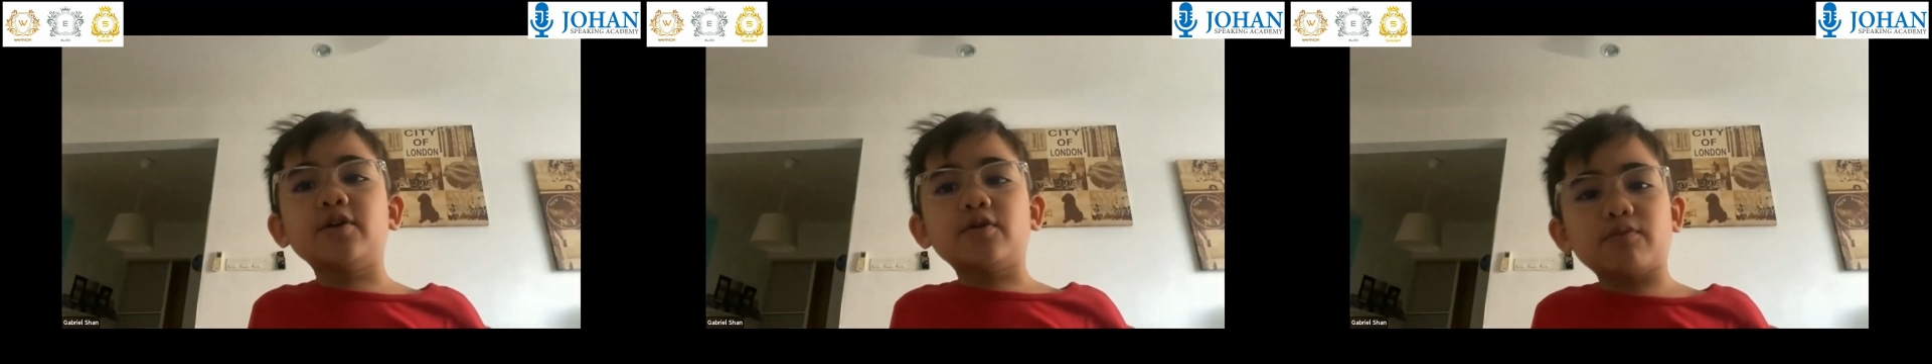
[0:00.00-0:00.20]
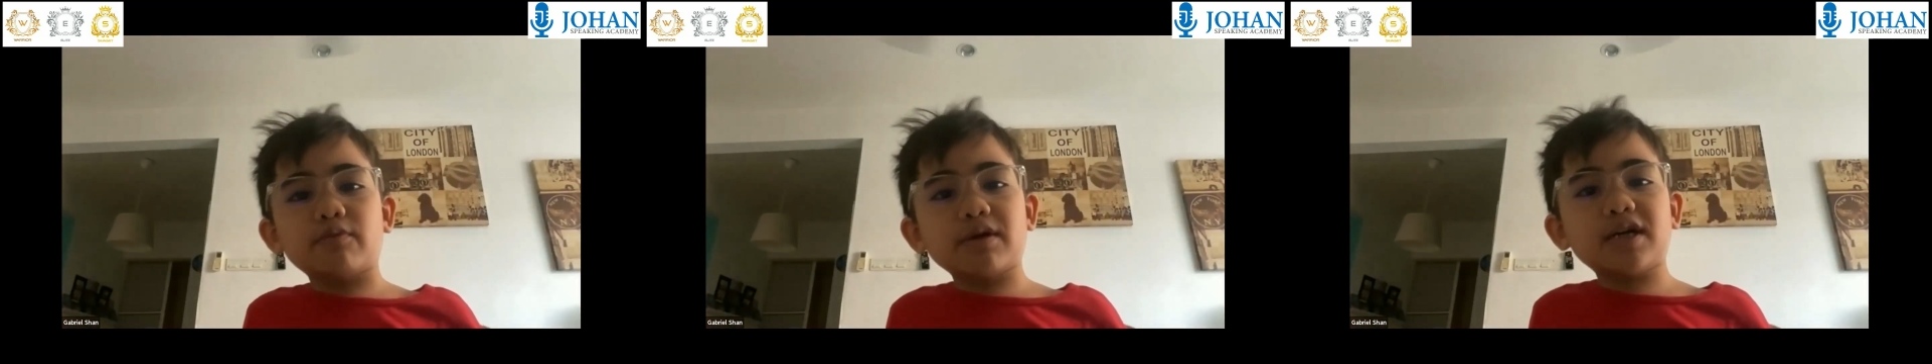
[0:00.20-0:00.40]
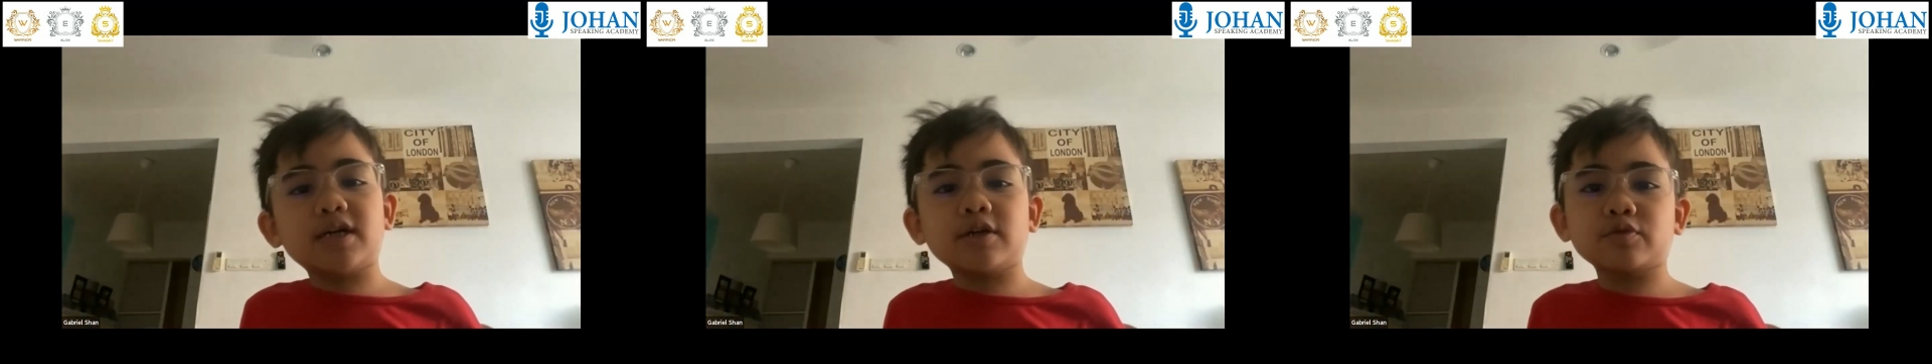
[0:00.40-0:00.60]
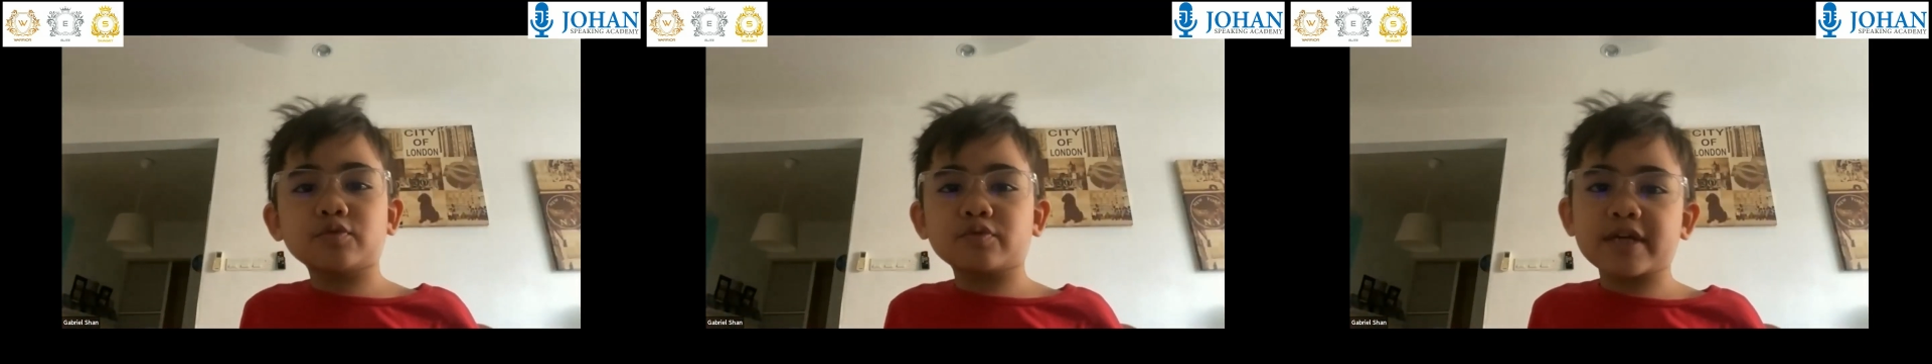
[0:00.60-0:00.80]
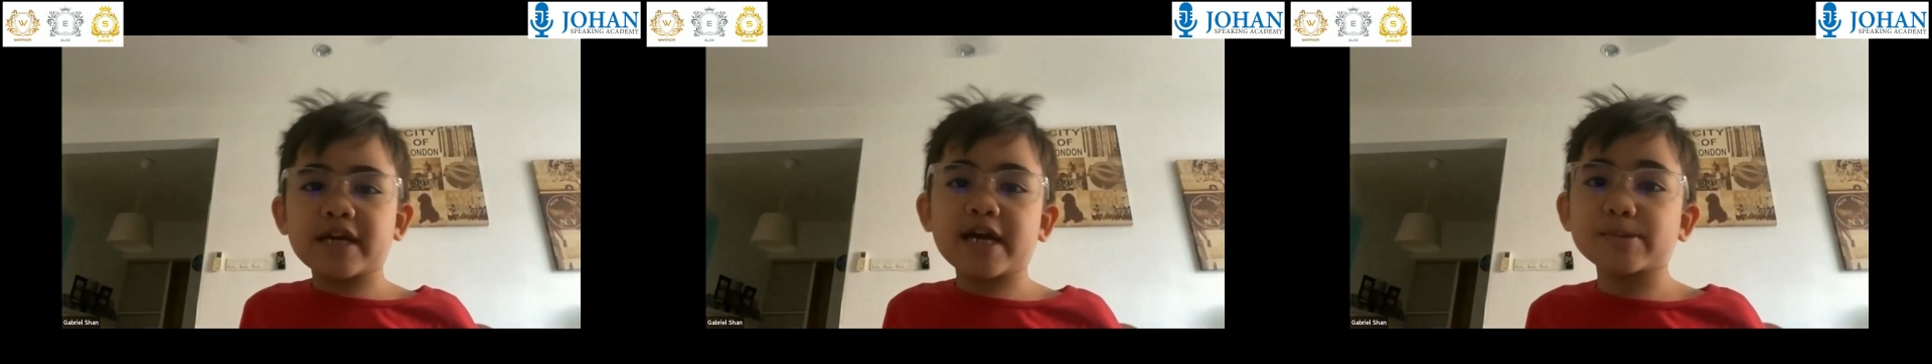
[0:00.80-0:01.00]
Well,
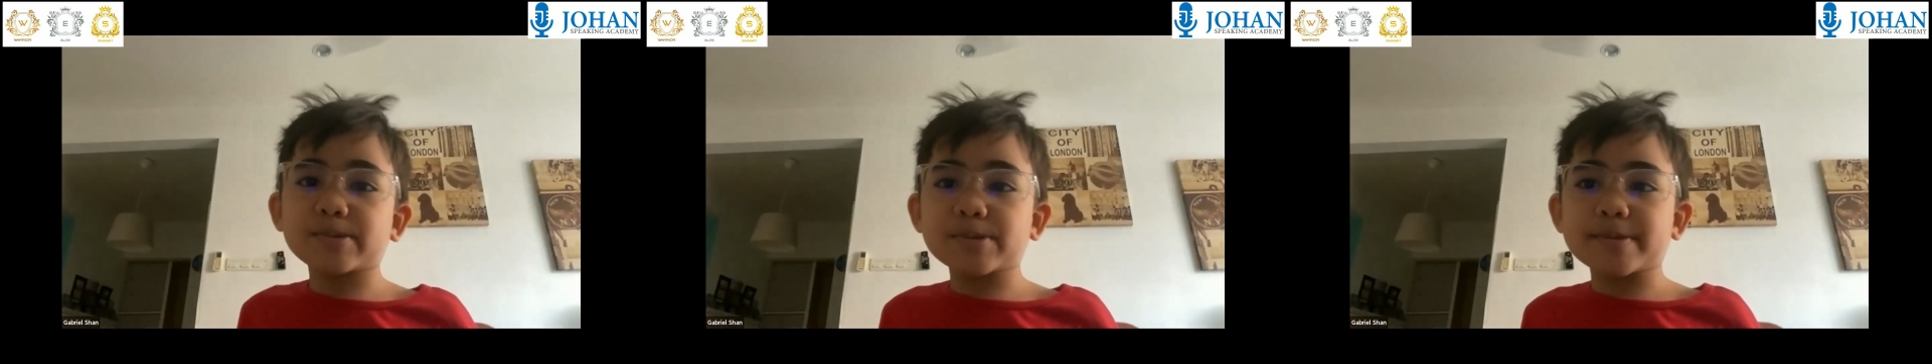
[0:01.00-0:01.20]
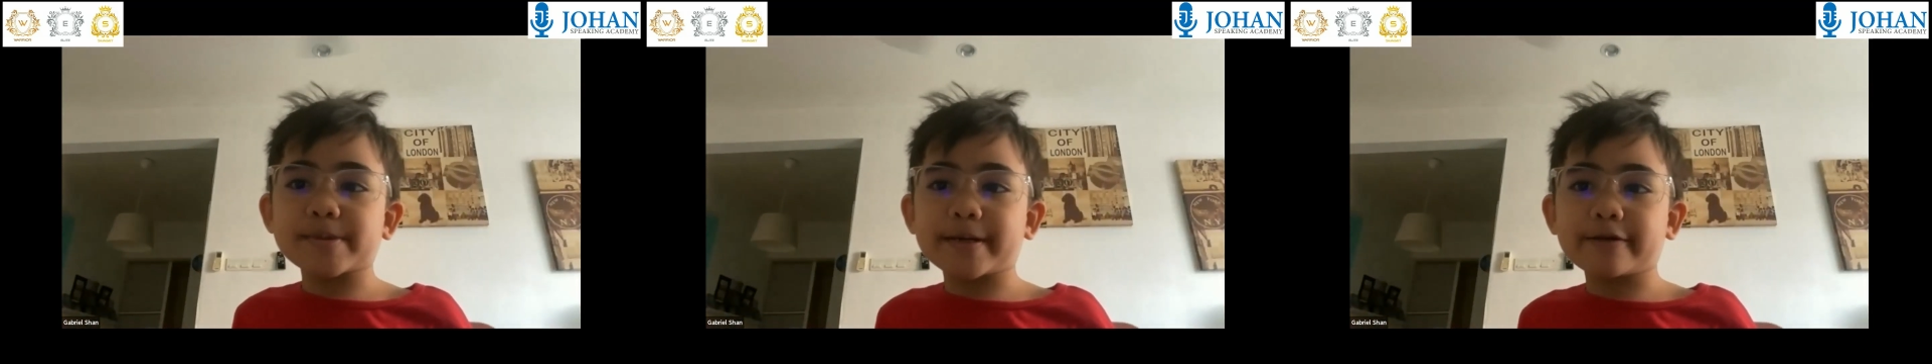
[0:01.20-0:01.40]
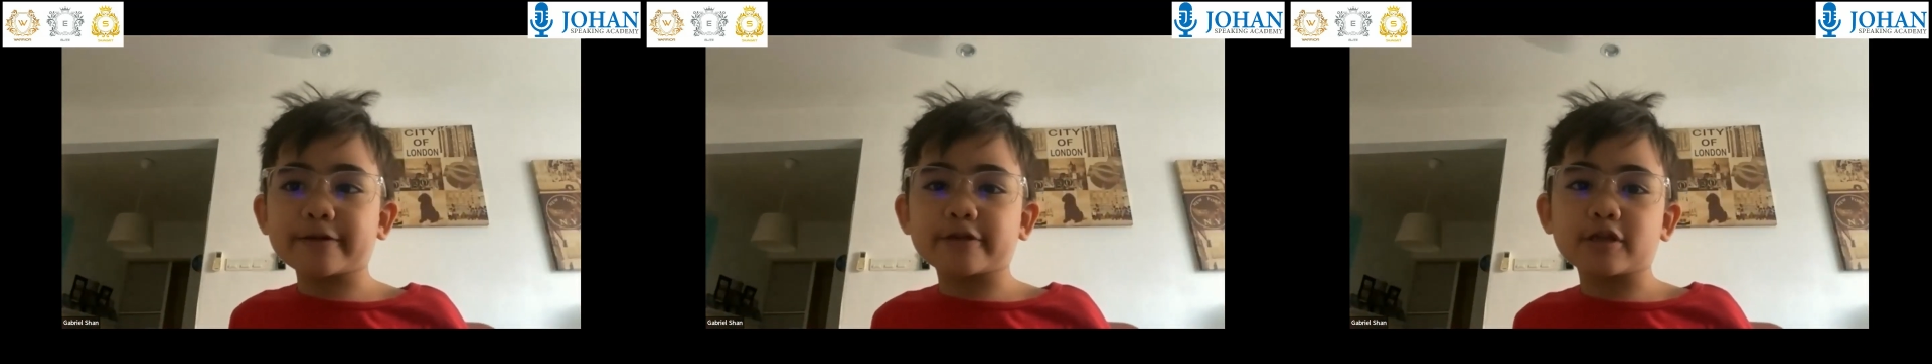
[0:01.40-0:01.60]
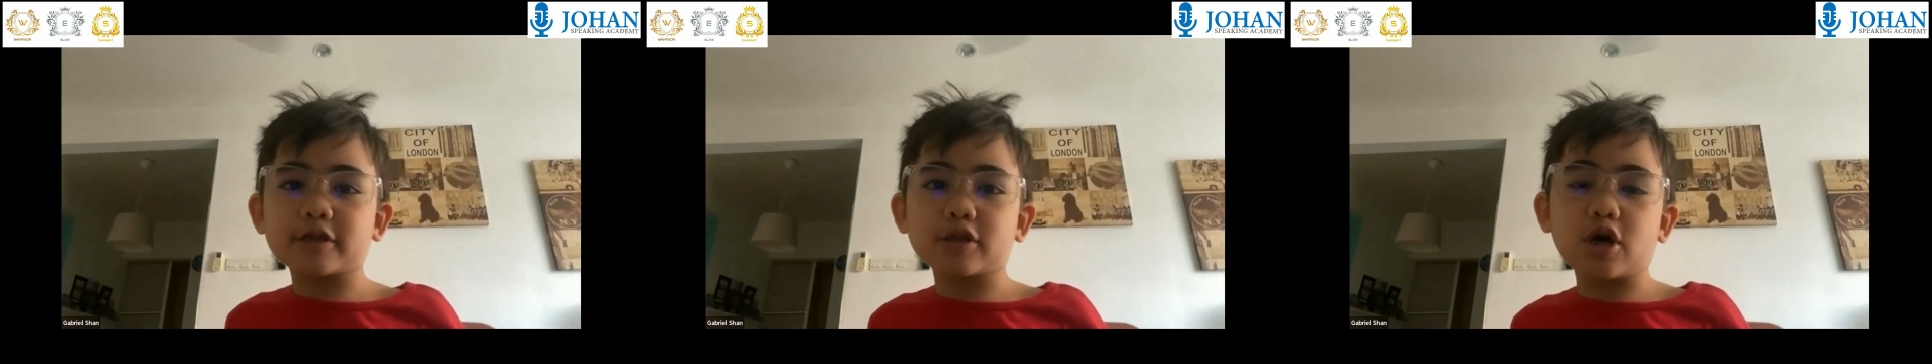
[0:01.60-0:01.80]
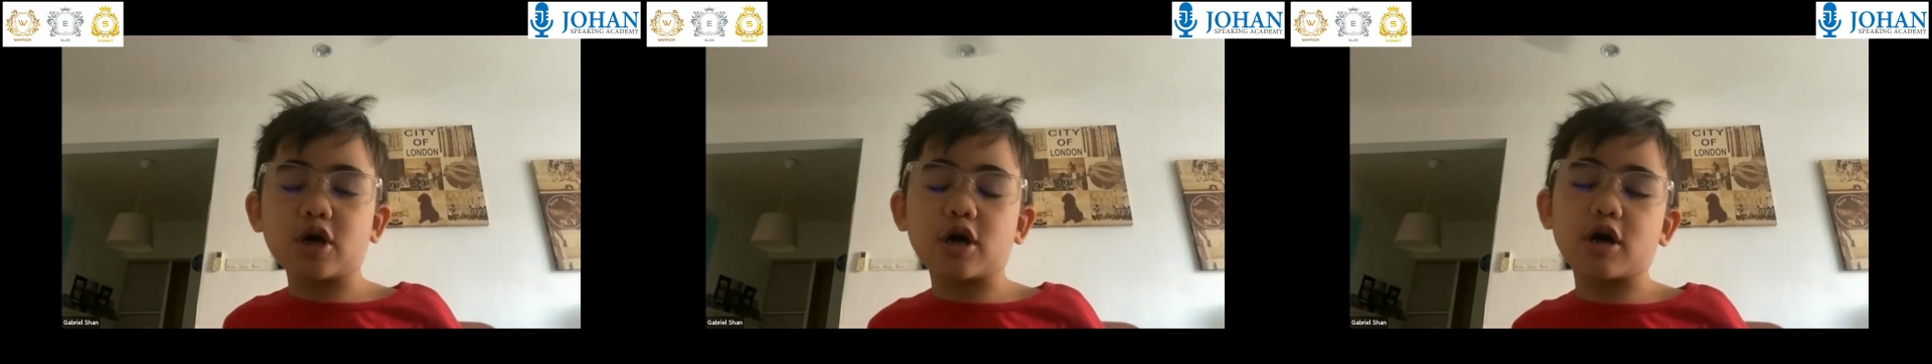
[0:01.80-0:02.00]
we have to follow the
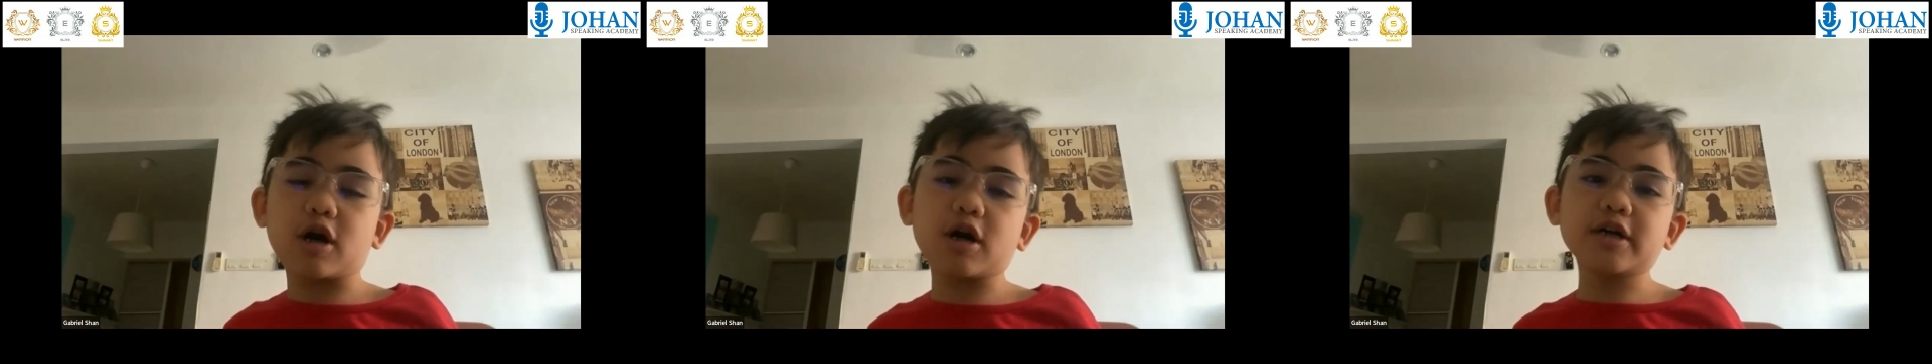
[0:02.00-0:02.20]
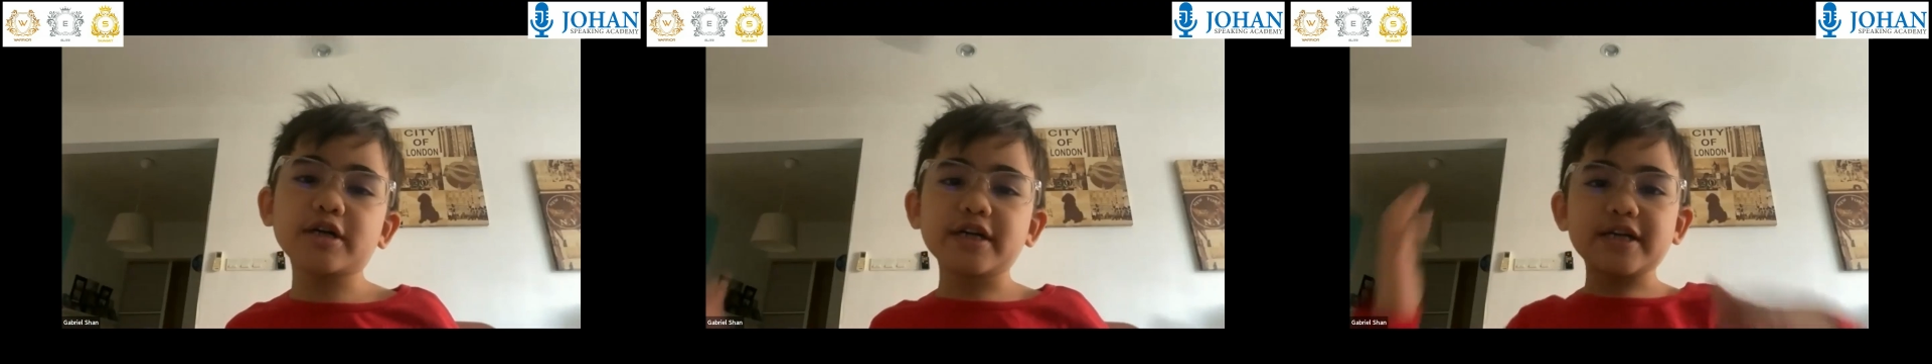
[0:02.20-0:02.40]
law.